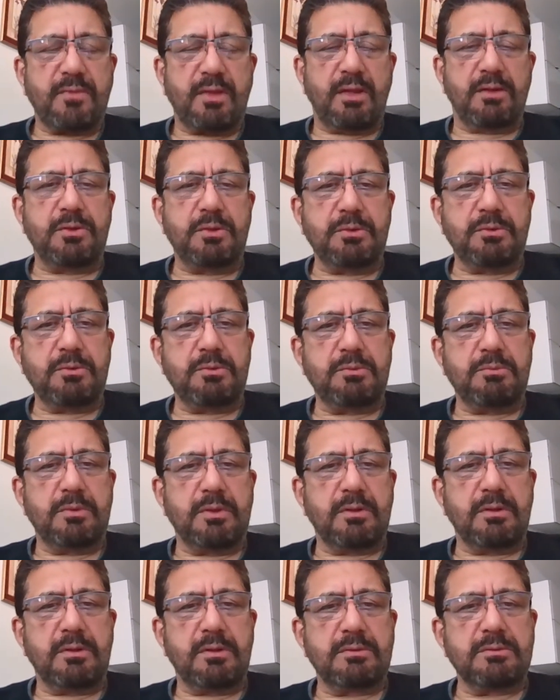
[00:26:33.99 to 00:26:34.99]

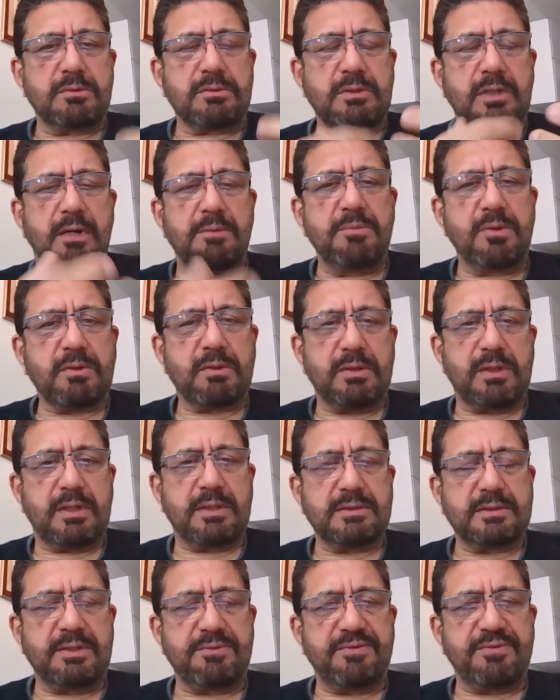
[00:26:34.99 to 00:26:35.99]
you come
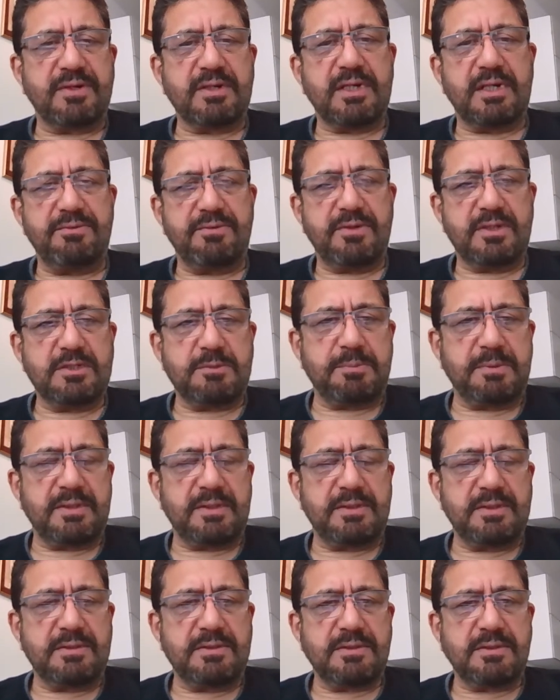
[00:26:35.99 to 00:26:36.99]
across different kind of
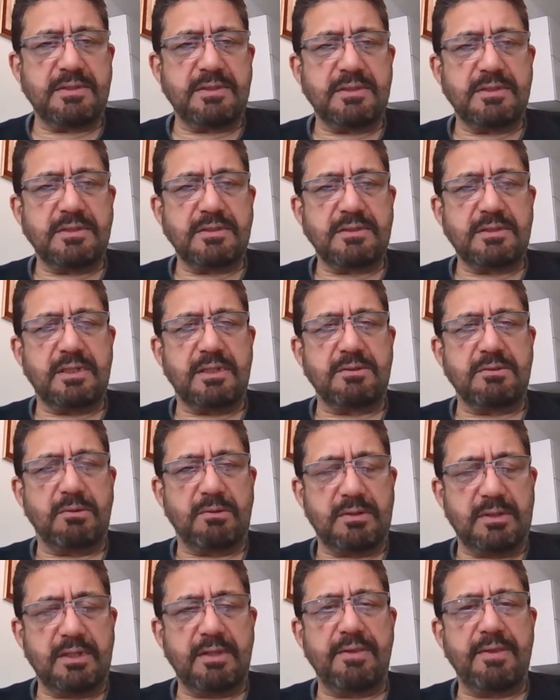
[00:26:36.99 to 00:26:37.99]
experiences, and you
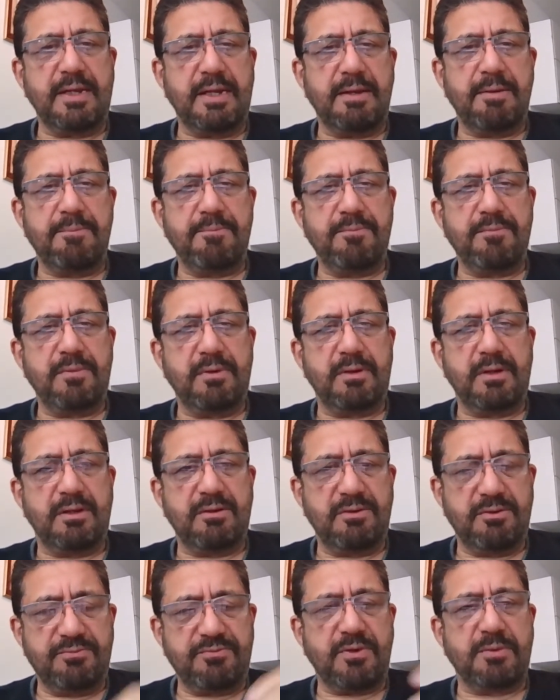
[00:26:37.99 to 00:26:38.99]

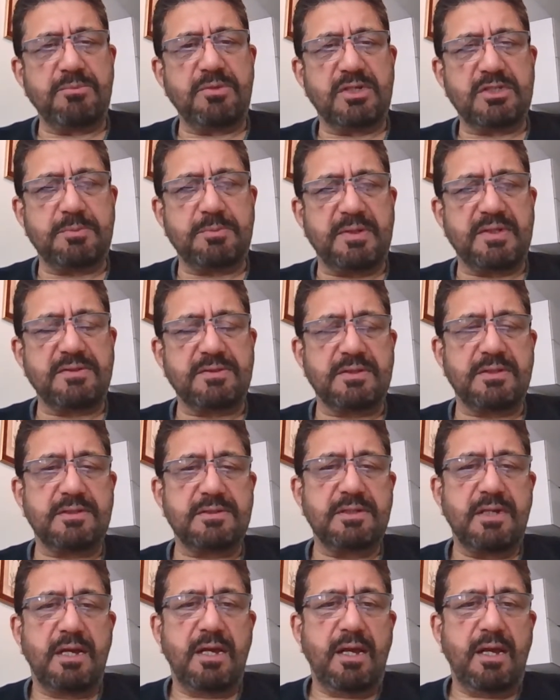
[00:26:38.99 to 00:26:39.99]
learn from your experiences,